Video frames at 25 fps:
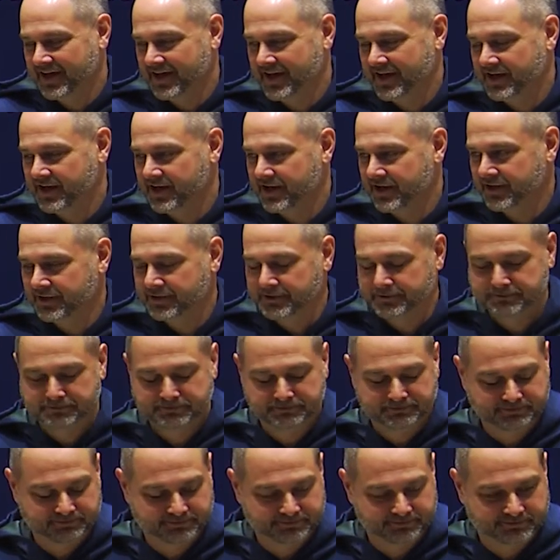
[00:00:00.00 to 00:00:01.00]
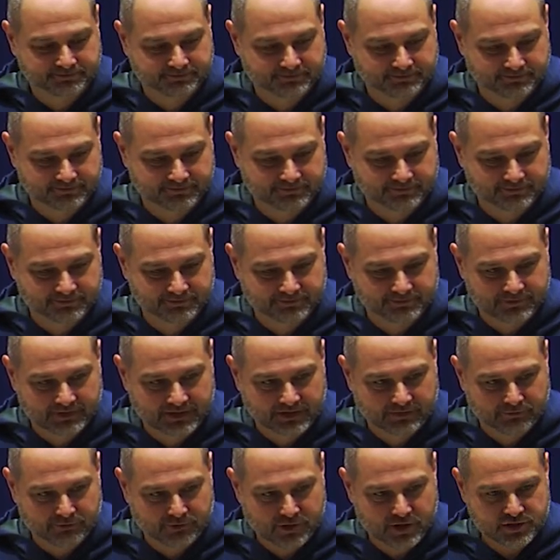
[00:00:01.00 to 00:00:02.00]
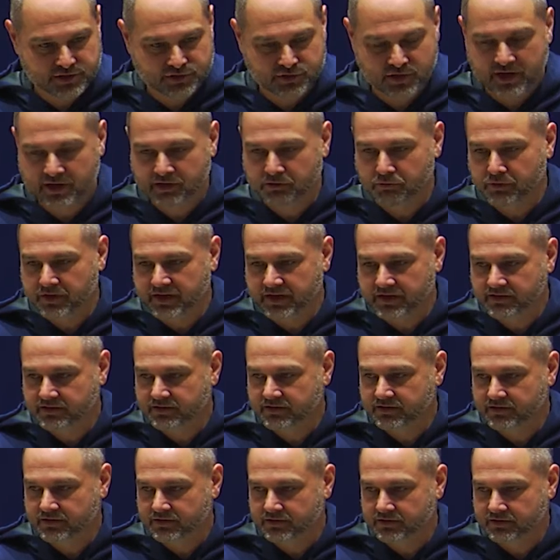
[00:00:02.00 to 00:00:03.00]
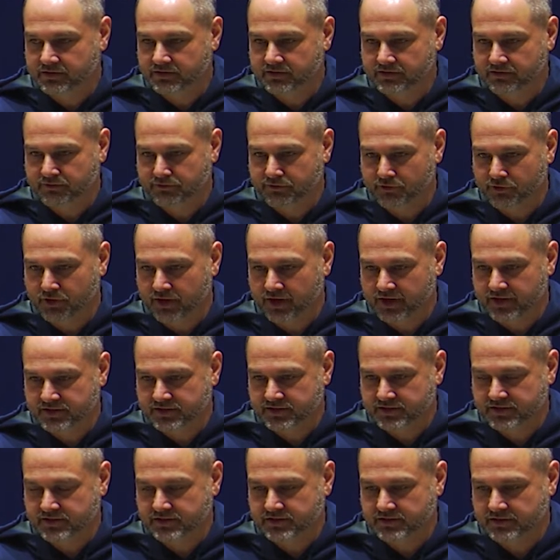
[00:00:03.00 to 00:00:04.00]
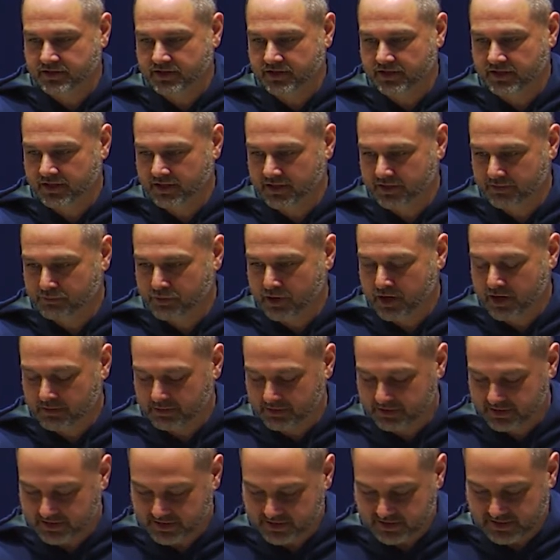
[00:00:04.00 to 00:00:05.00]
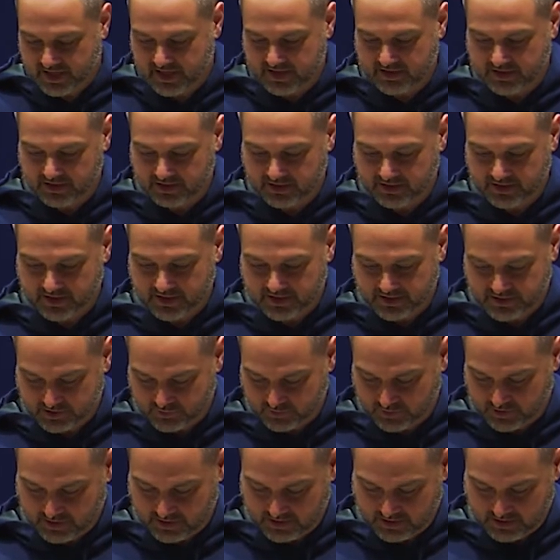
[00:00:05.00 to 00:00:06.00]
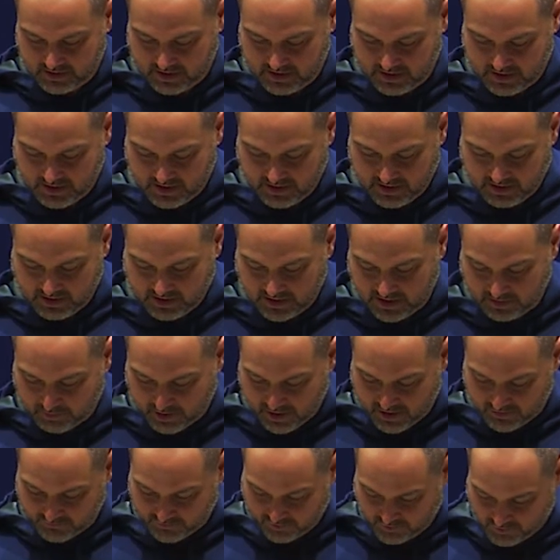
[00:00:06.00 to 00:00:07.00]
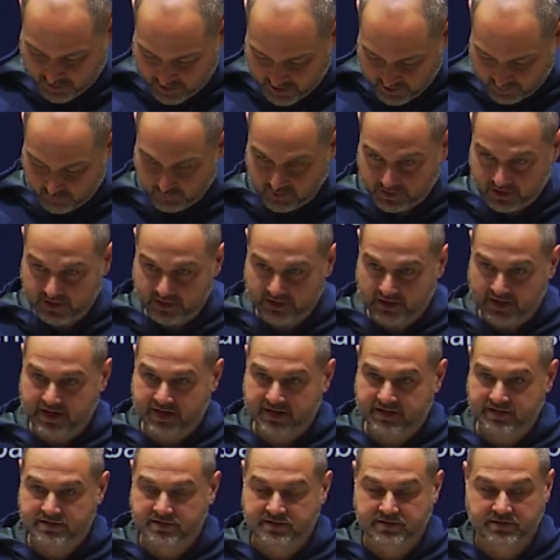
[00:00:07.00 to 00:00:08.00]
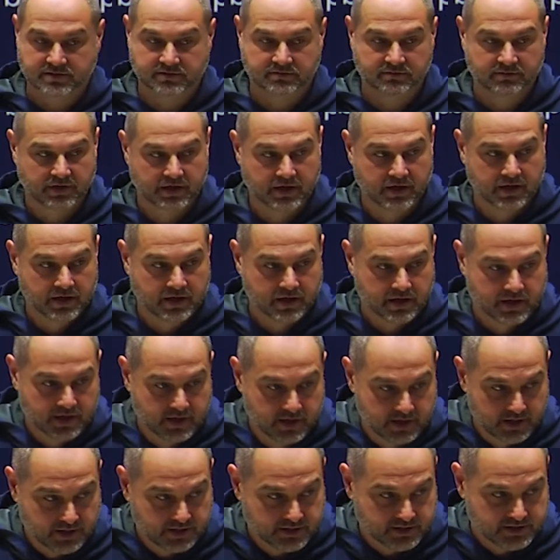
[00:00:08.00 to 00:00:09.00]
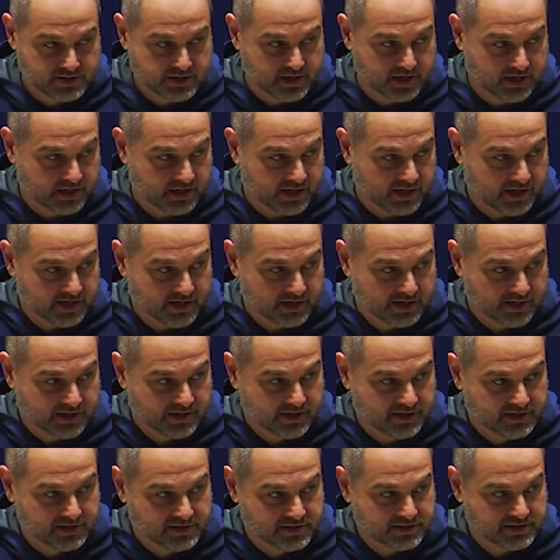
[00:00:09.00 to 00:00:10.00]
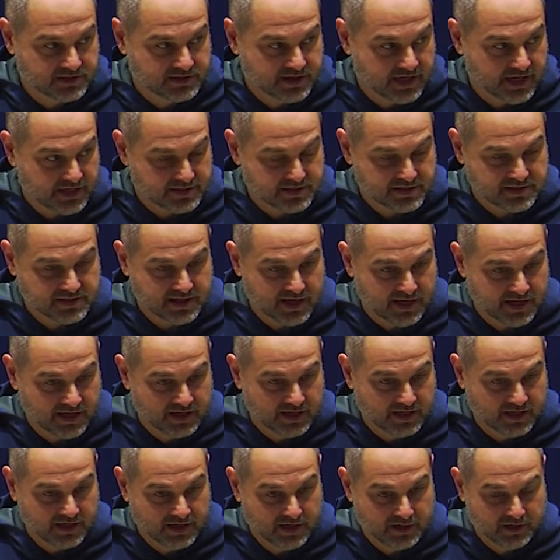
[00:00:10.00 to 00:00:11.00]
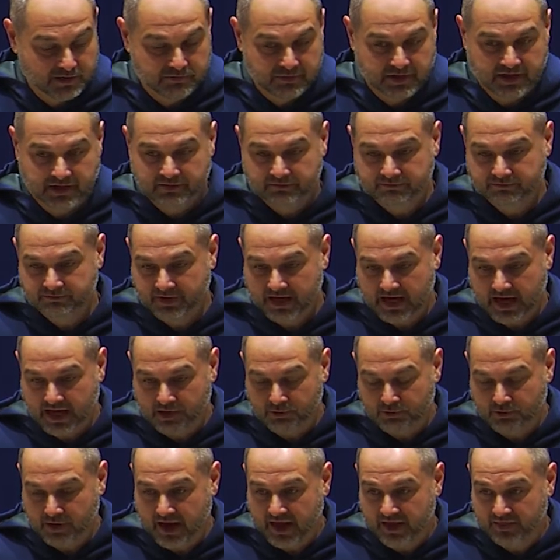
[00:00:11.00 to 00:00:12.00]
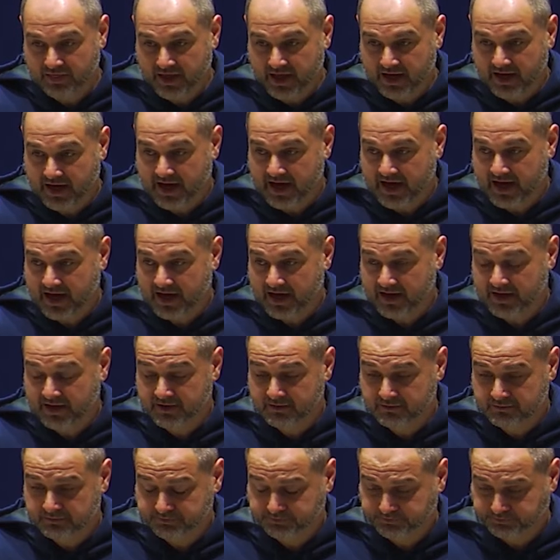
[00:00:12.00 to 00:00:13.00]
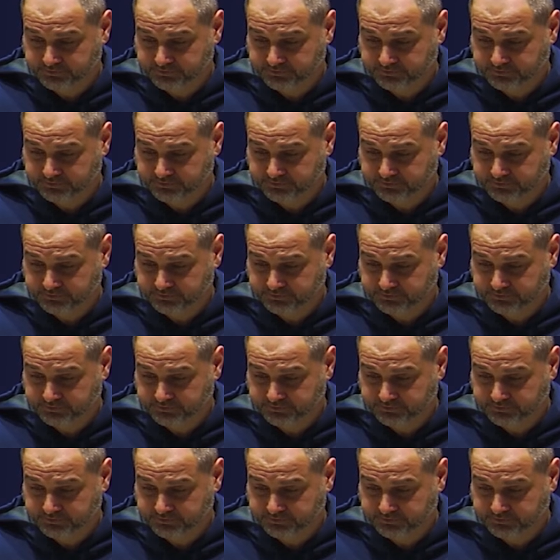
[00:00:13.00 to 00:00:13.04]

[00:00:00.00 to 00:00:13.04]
um, frustrating week for us, uh, probably to say the least. We came off a great win last Sunday against Texas A and M and kind of riding that high, and